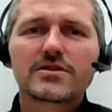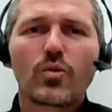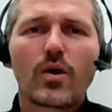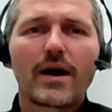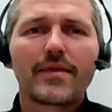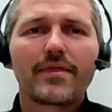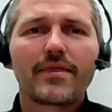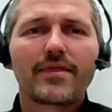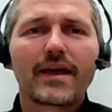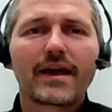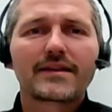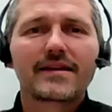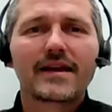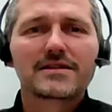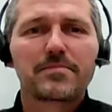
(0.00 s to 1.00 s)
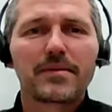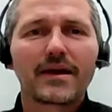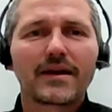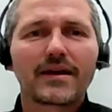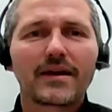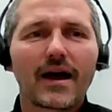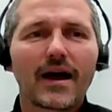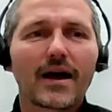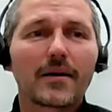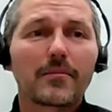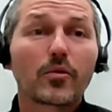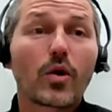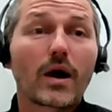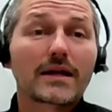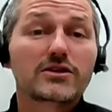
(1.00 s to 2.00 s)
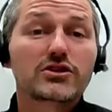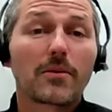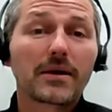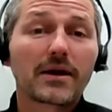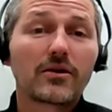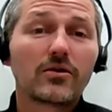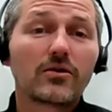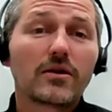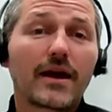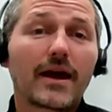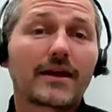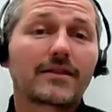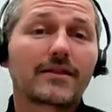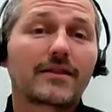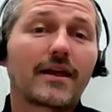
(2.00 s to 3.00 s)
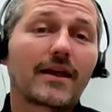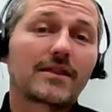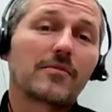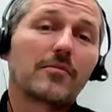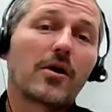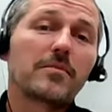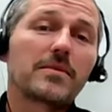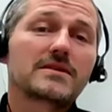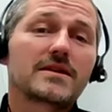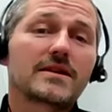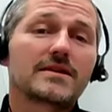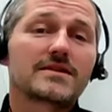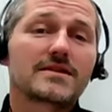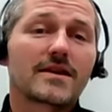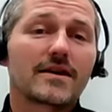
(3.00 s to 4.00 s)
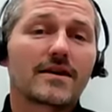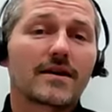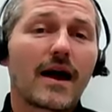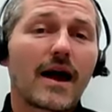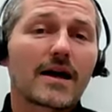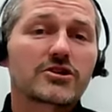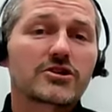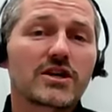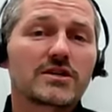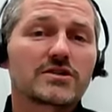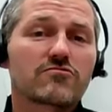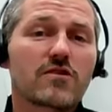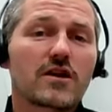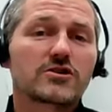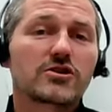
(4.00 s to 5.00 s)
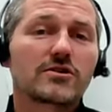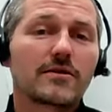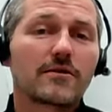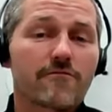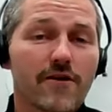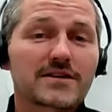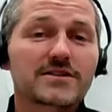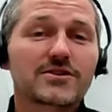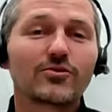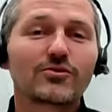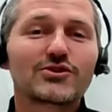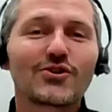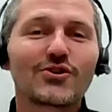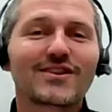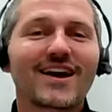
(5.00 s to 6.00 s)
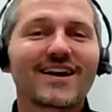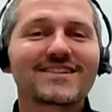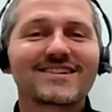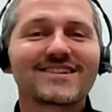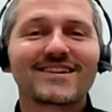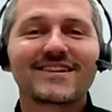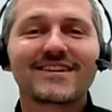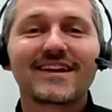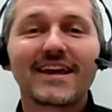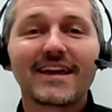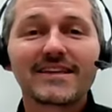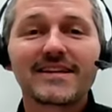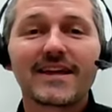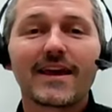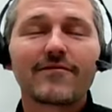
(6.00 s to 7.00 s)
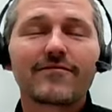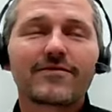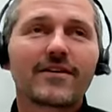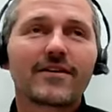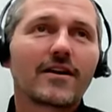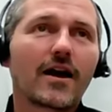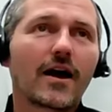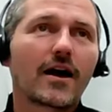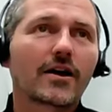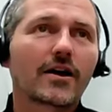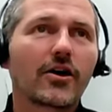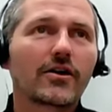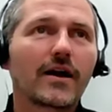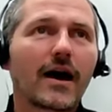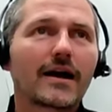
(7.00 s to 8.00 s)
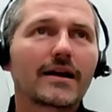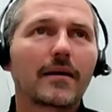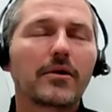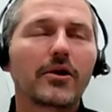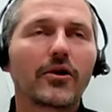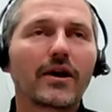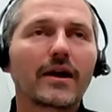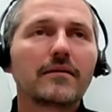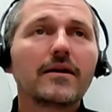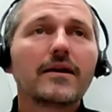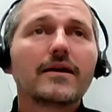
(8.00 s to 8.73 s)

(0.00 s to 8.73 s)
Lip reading: one that has been quite topical at the moment. It's the iShares Russell 2000 ETF, code IWN.